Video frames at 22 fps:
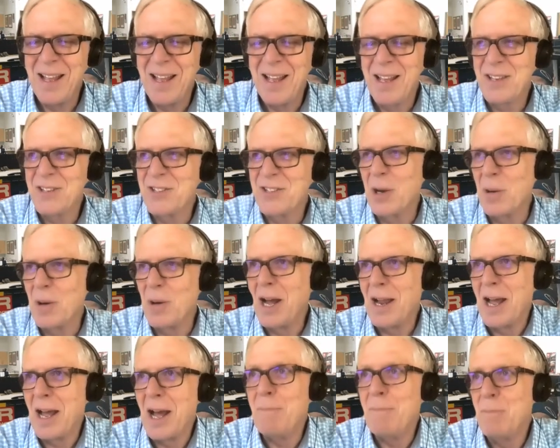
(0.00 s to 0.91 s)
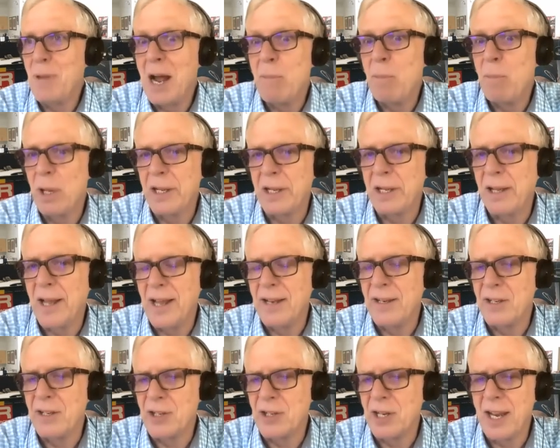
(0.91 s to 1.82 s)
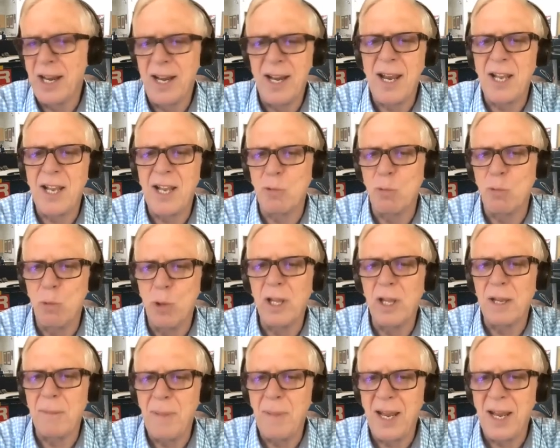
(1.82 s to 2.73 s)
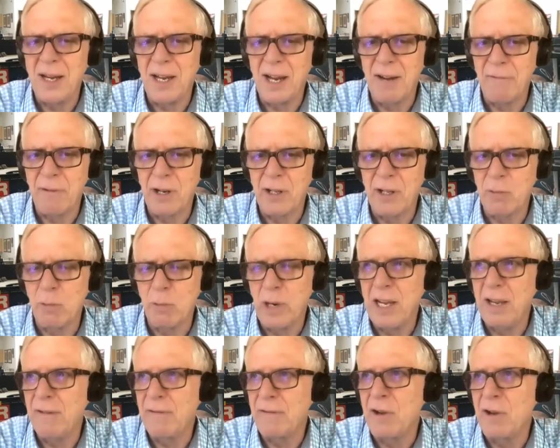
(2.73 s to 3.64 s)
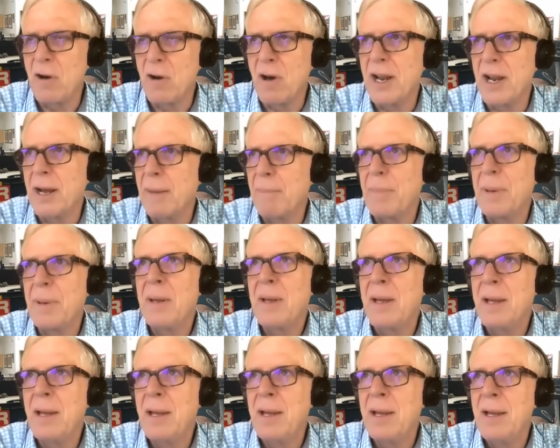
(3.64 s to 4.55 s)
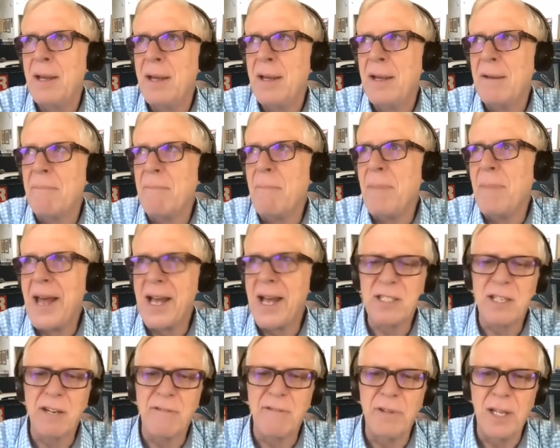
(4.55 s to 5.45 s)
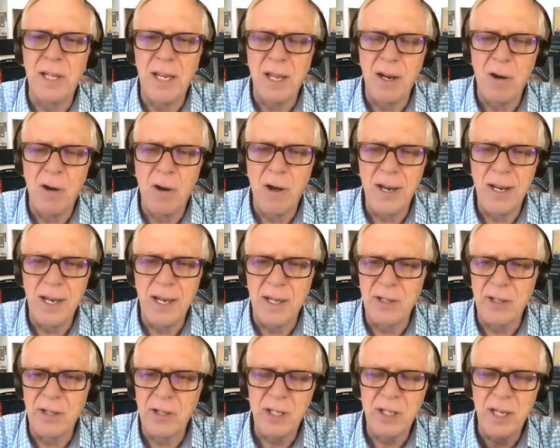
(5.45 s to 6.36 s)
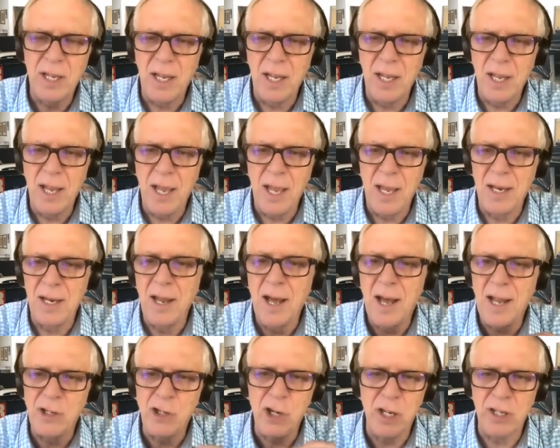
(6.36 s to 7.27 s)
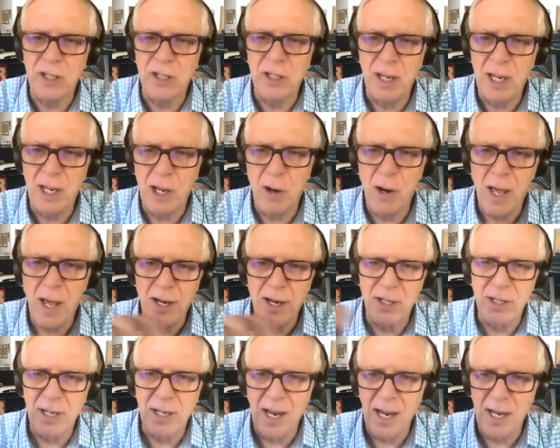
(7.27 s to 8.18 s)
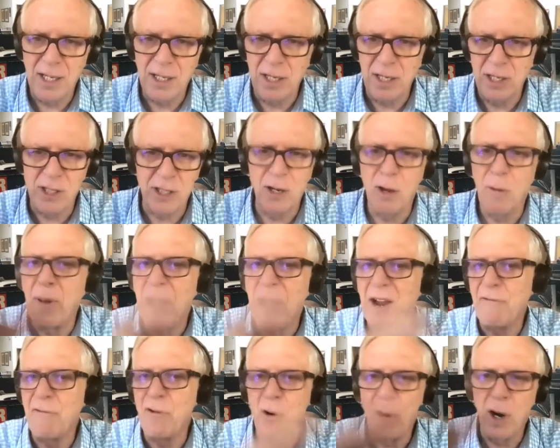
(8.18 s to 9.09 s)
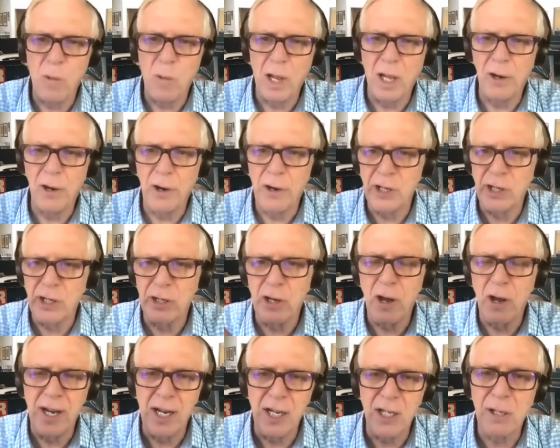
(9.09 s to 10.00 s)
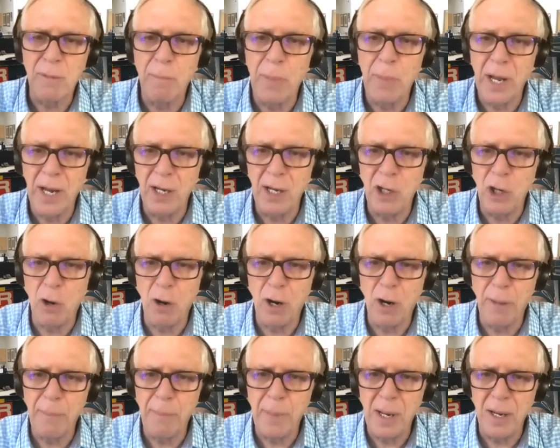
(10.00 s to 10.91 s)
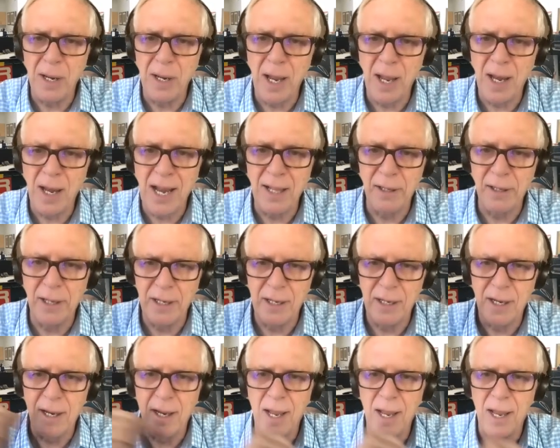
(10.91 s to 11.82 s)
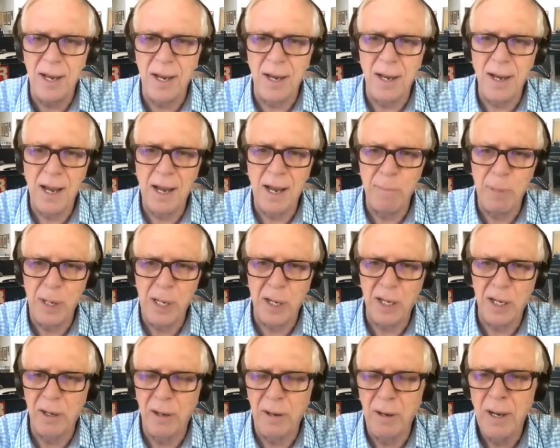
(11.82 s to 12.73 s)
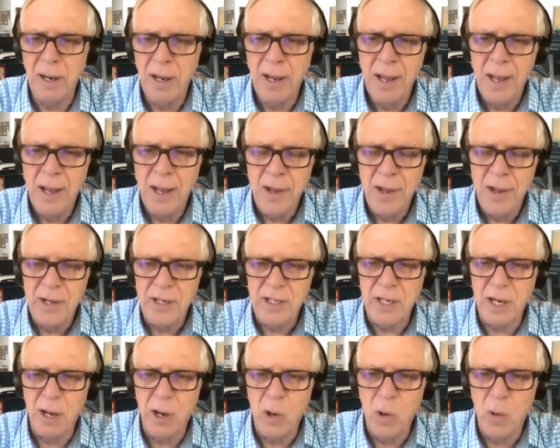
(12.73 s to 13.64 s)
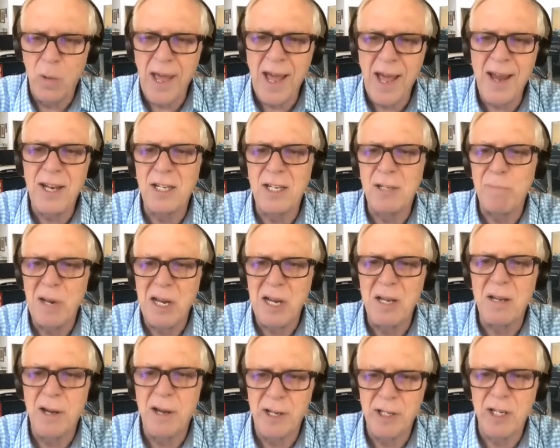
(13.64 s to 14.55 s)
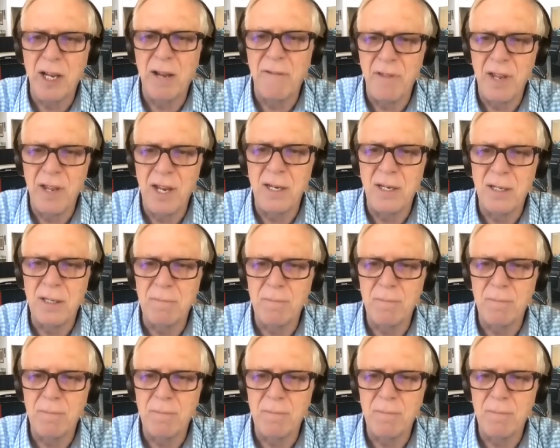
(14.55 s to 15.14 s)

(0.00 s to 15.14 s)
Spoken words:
So I'm really glad to see it, and it's really made a difference. We have gone up massively in audience, and not just in the United States. It's still by far and away the largest audience, but in Europe and England, and in particular. So that is because of these